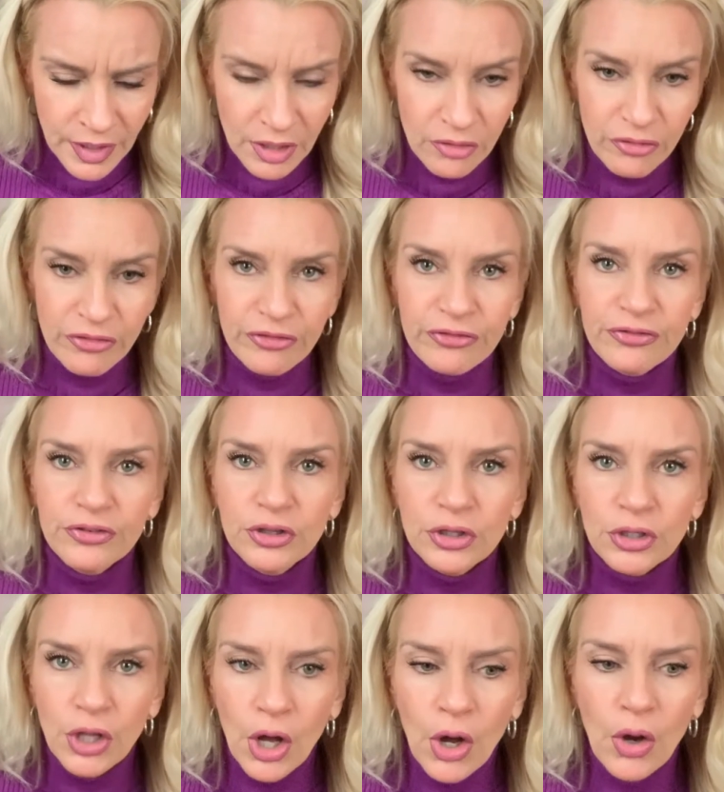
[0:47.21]

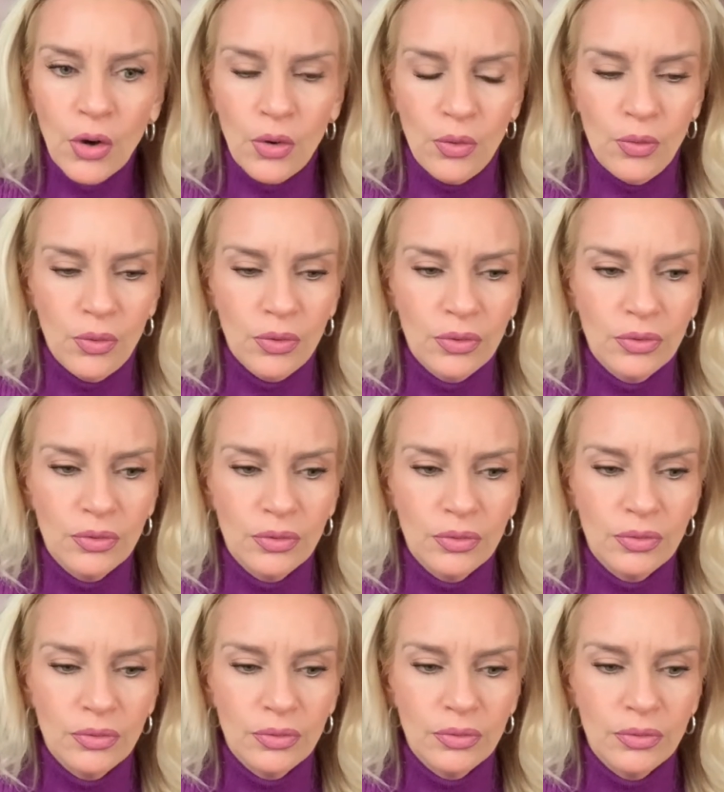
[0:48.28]
flow
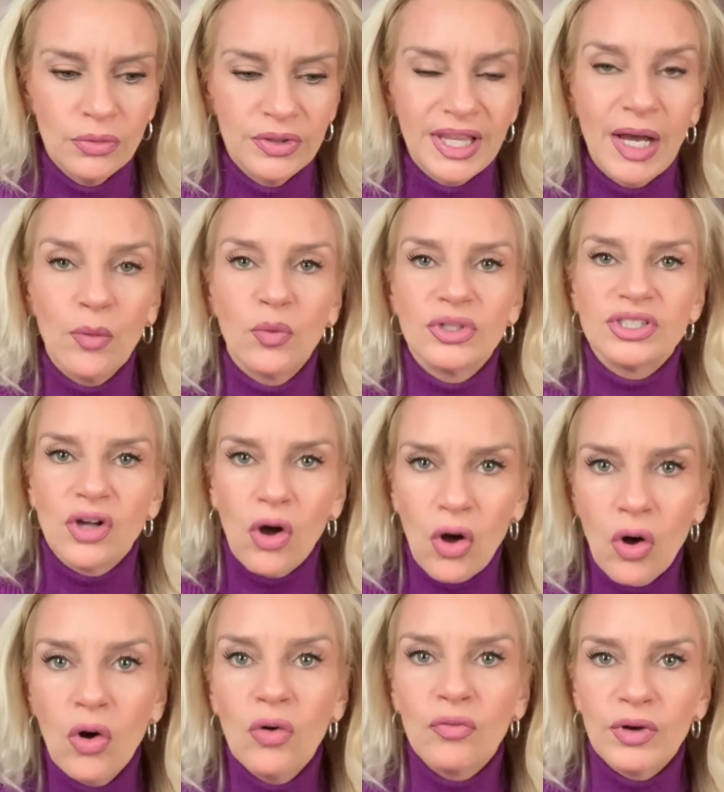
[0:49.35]
that was
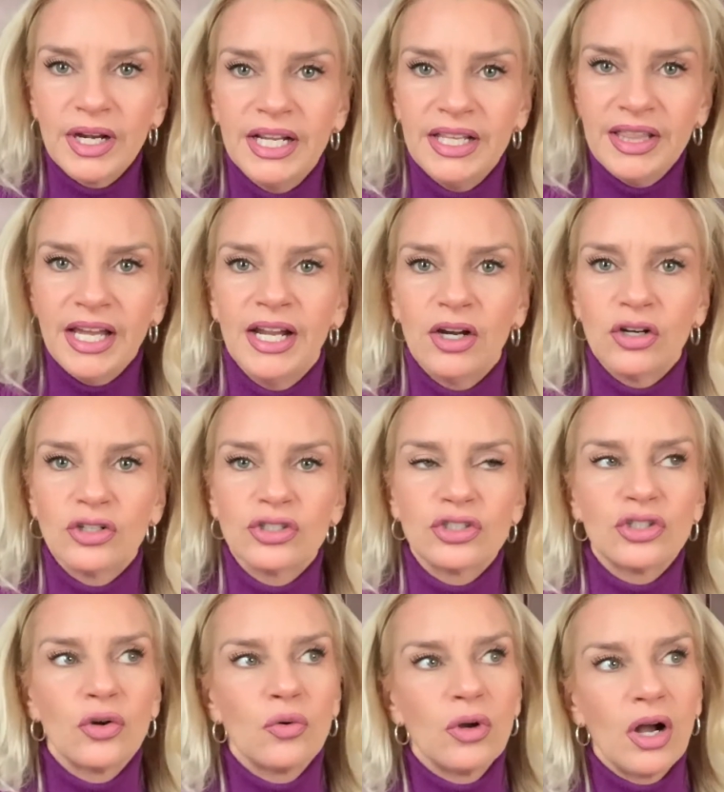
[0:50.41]
already there.
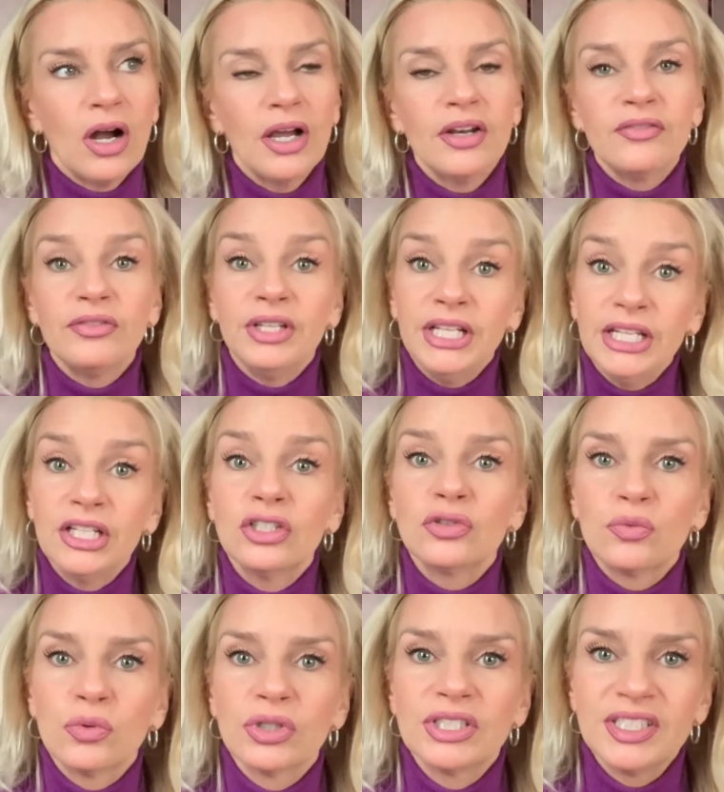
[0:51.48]
So kind of leaning
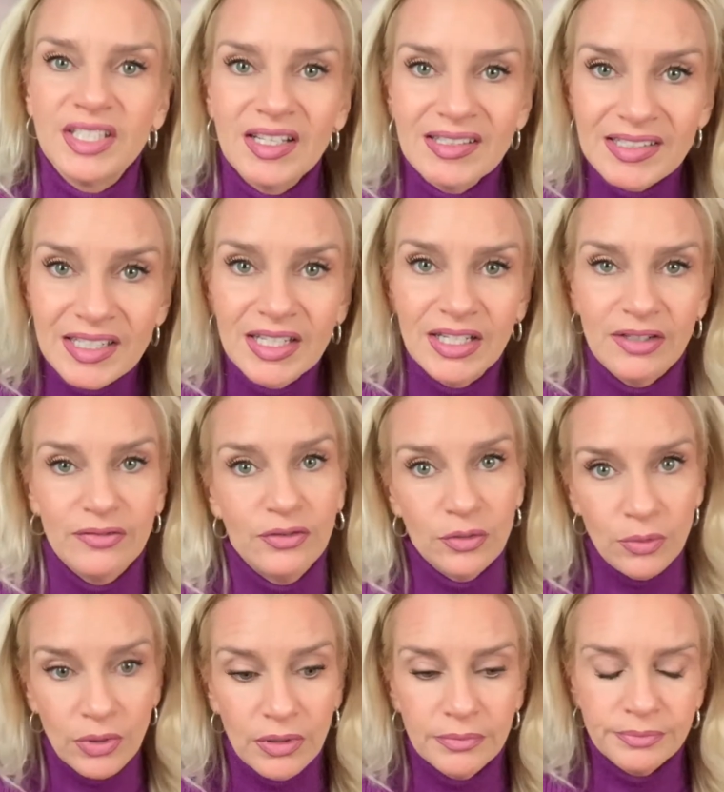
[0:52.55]
towards destiny, if you will.